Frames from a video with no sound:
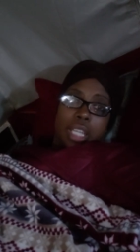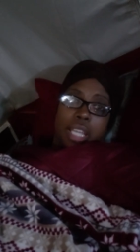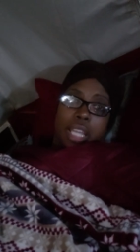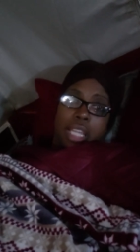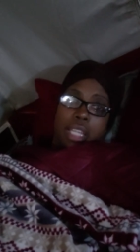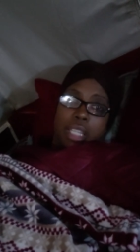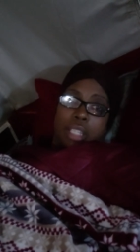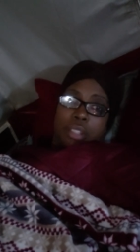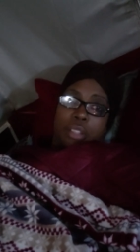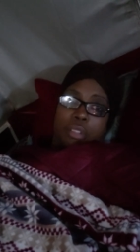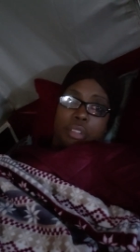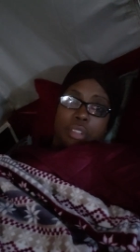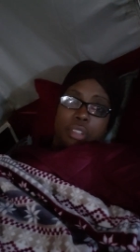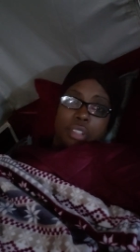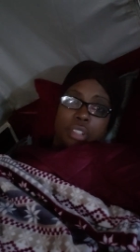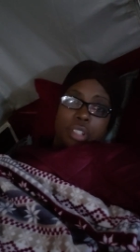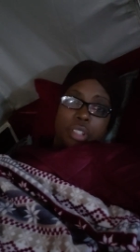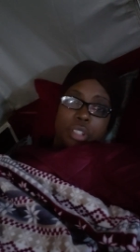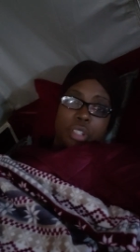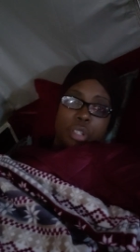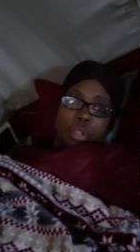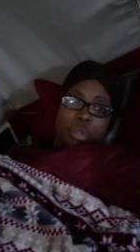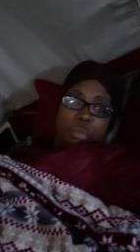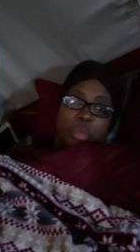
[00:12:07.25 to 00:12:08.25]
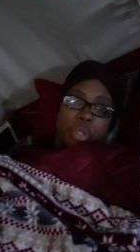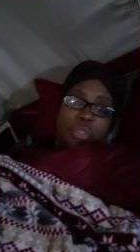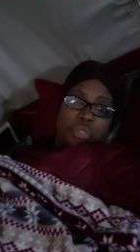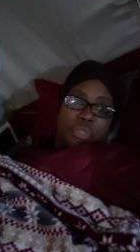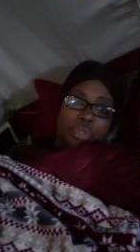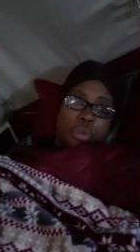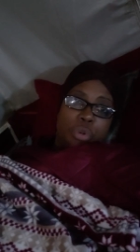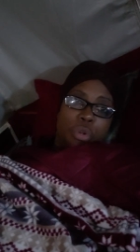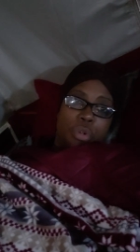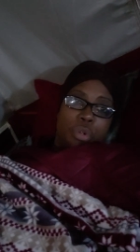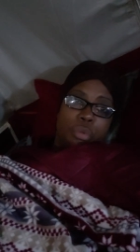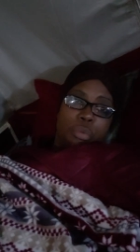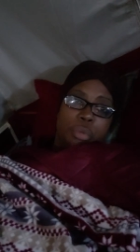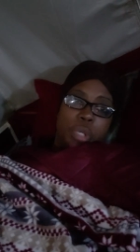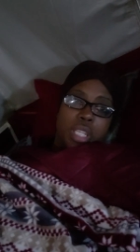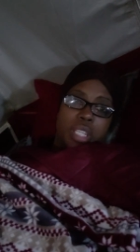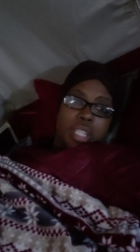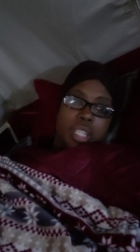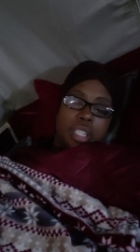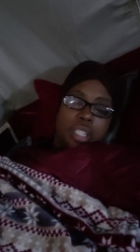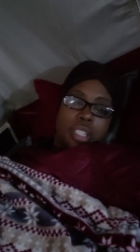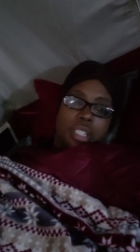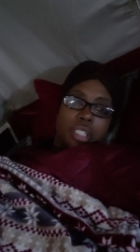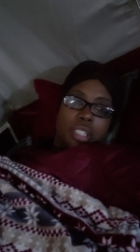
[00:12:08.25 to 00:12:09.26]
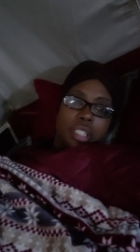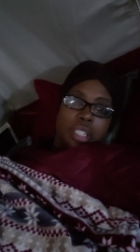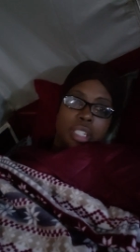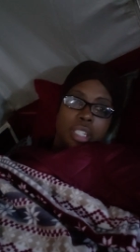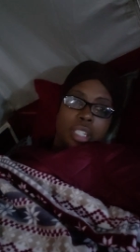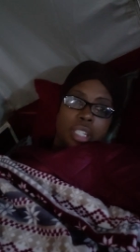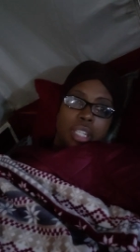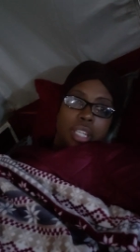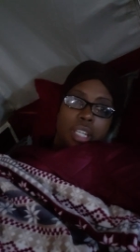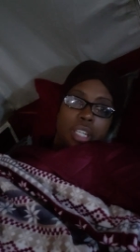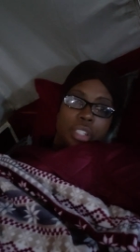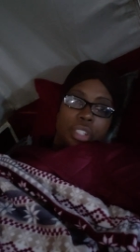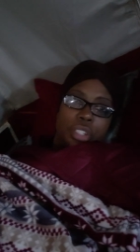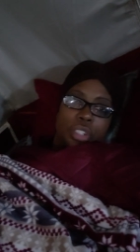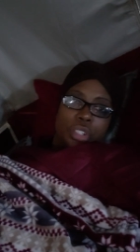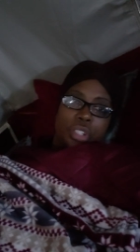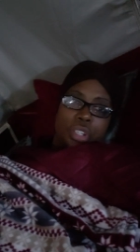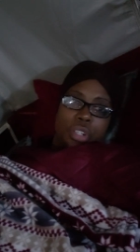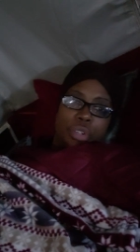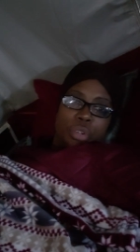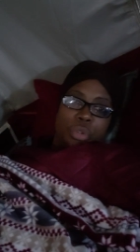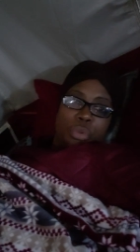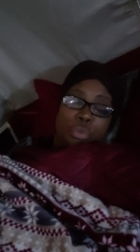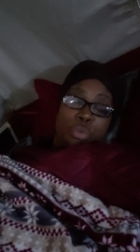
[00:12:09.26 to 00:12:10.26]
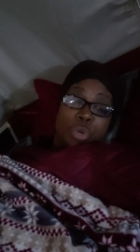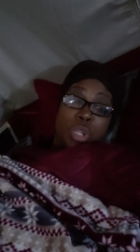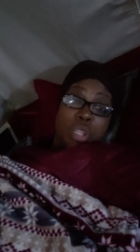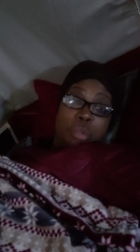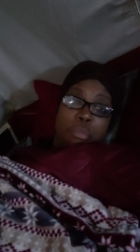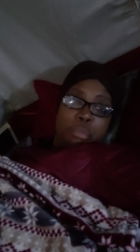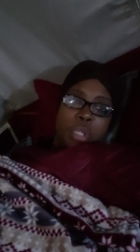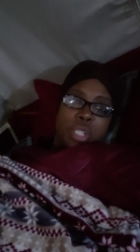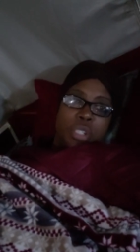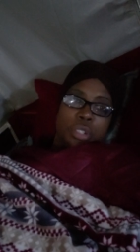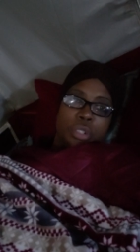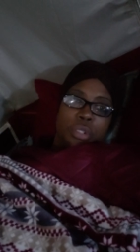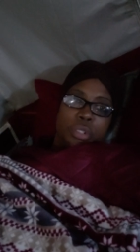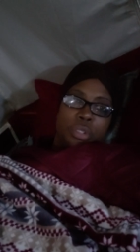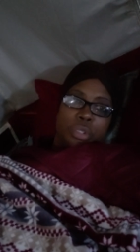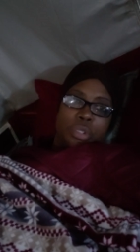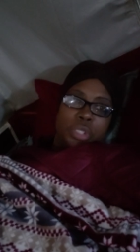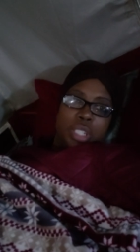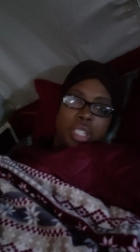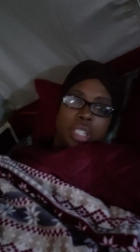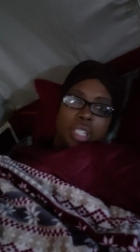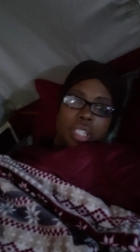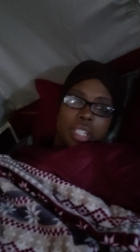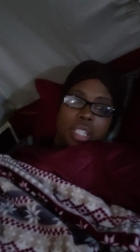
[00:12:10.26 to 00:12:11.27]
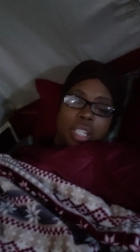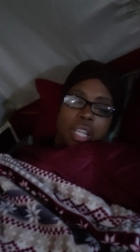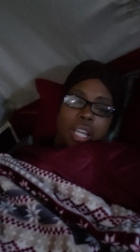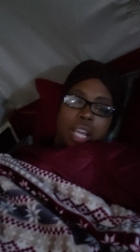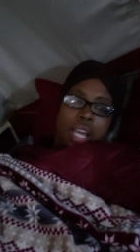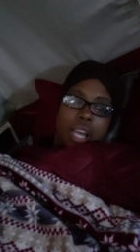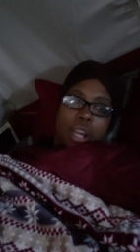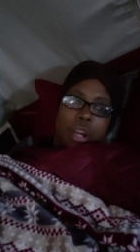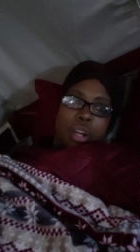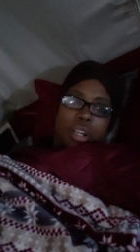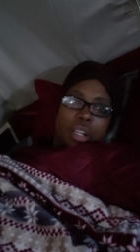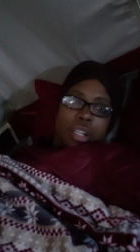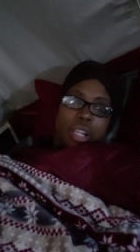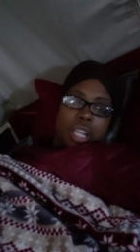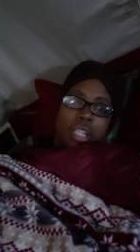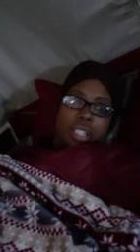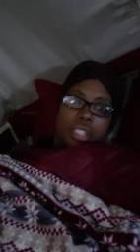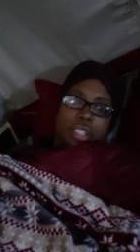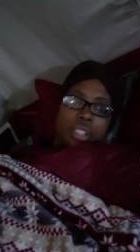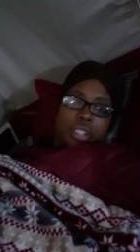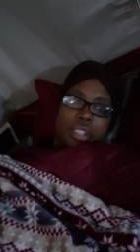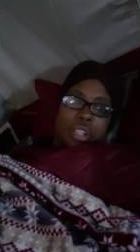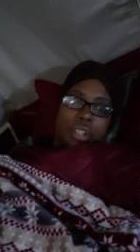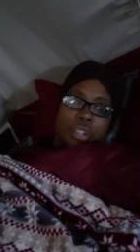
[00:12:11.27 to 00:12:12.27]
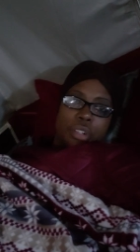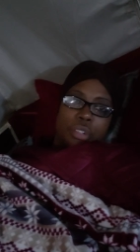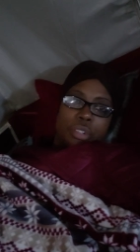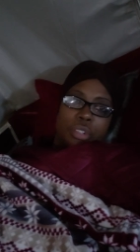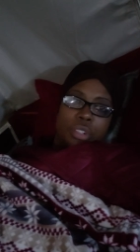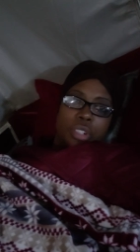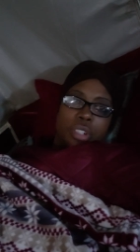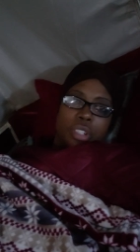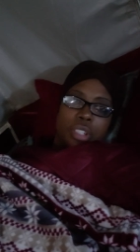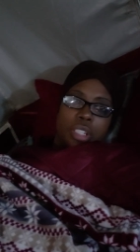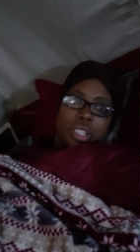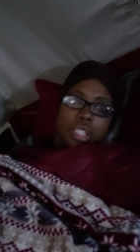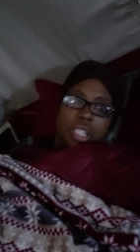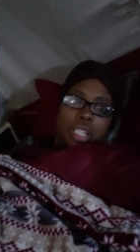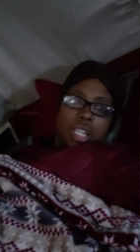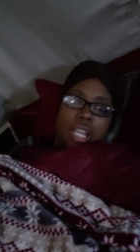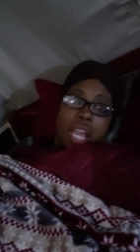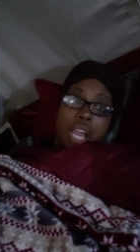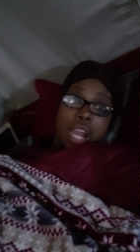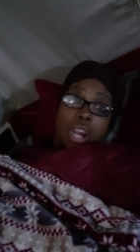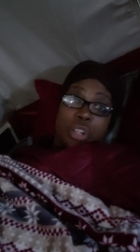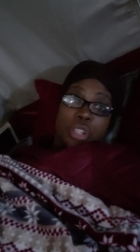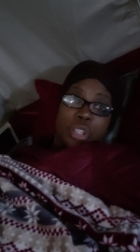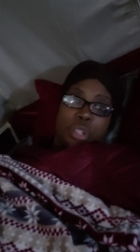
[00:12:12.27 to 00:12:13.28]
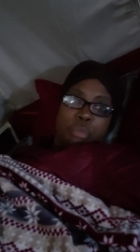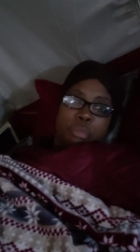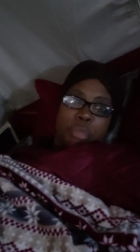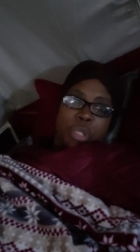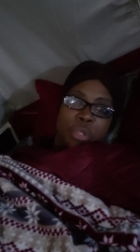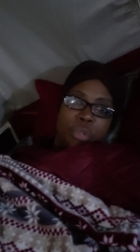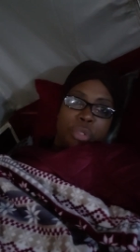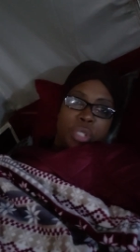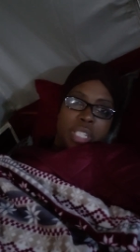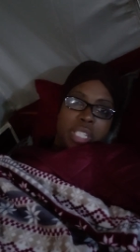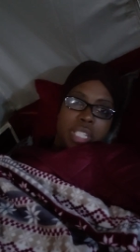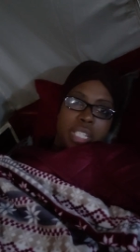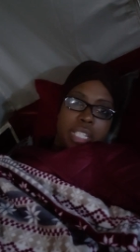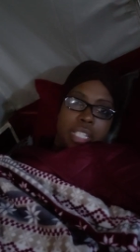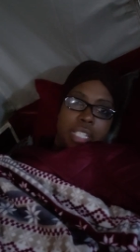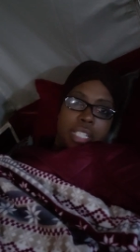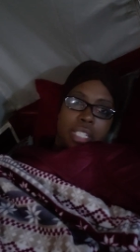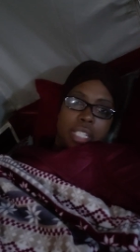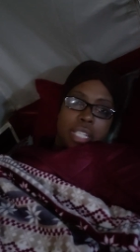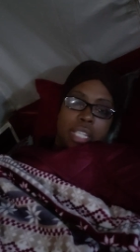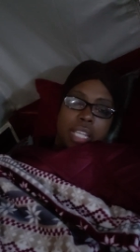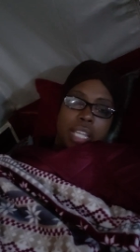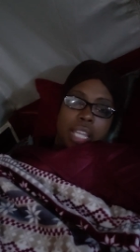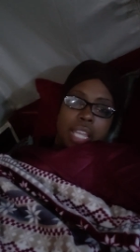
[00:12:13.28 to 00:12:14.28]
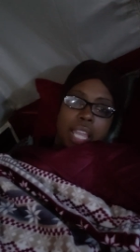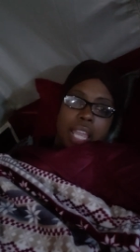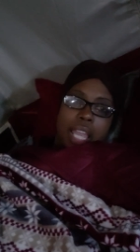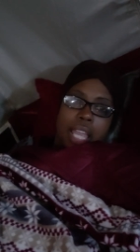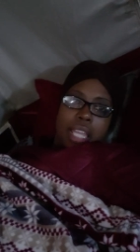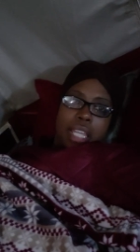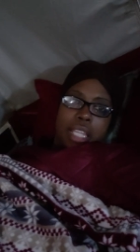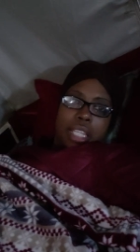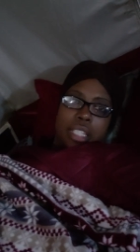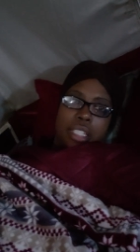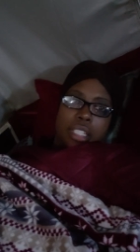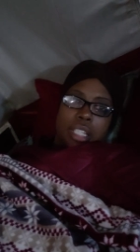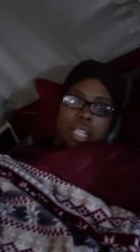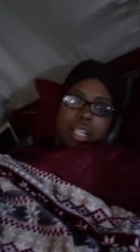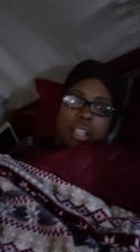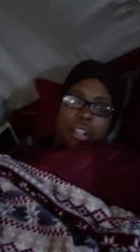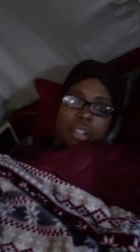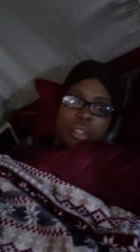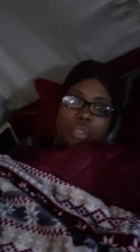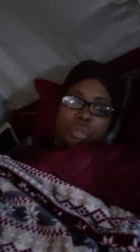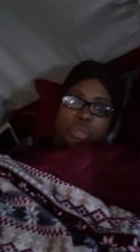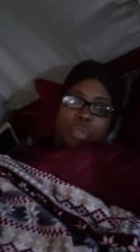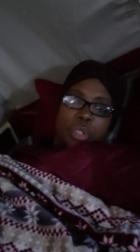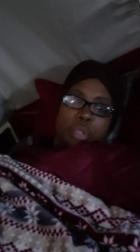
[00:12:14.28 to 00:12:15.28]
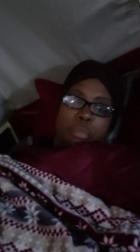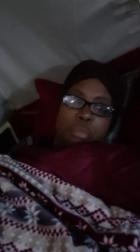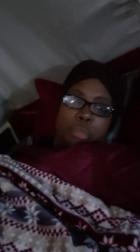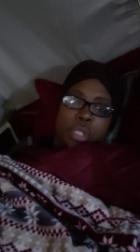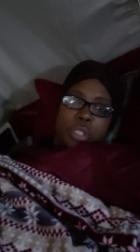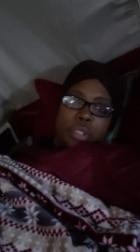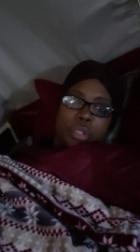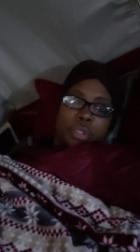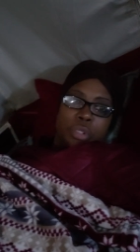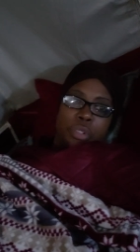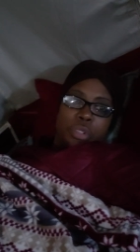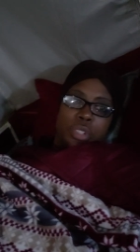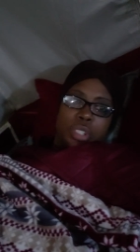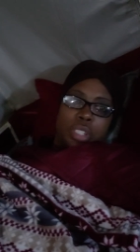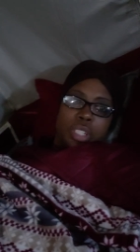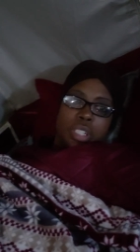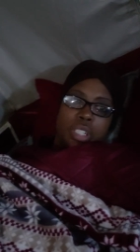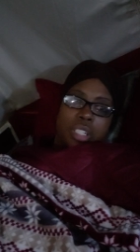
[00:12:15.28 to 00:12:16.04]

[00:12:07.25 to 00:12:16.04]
And, you know, before we can, you know, rebuild our, you know, our community and uh, rebuild